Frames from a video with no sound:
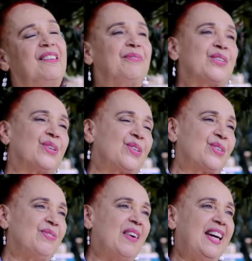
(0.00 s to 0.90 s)
So
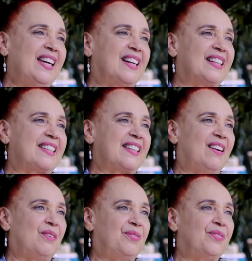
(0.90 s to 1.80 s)
to my younger
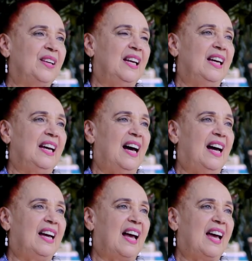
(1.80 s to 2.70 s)
self,
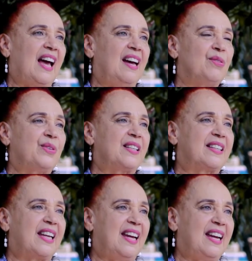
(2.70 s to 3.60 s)
I would
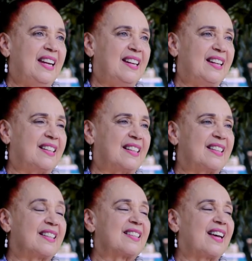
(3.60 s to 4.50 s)
say that
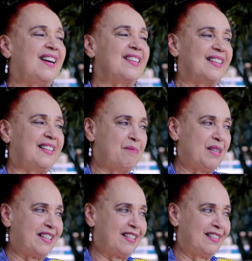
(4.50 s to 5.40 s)
the sky is the
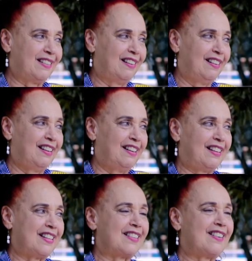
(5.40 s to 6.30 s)
limit.
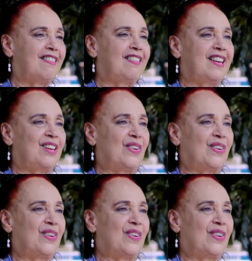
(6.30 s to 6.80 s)
There's nothing you